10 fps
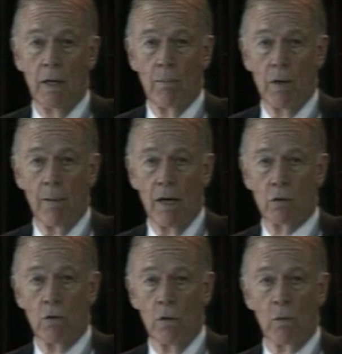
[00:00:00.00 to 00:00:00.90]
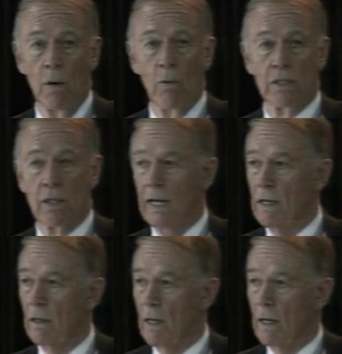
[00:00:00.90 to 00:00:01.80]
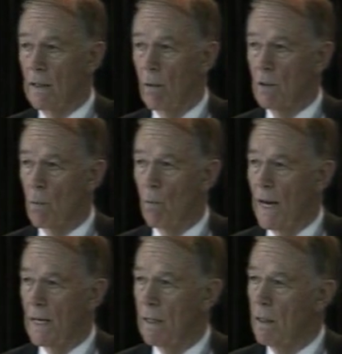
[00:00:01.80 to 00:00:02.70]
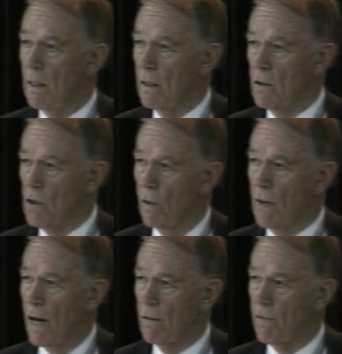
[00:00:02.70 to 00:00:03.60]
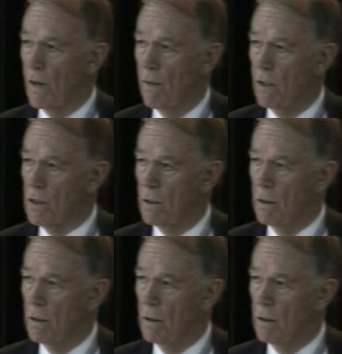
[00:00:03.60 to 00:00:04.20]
But about 2 or 3 weeks later, there was a red zone out in front of his